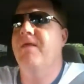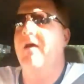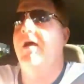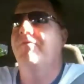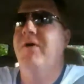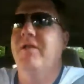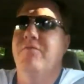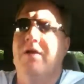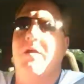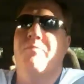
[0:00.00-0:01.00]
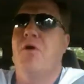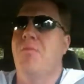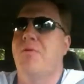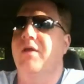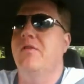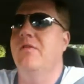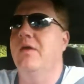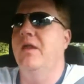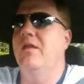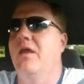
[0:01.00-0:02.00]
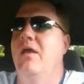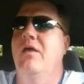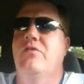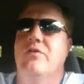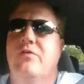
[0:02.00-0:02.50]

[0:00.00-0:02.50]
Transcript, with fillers: I find it very appropriate that uh, as you're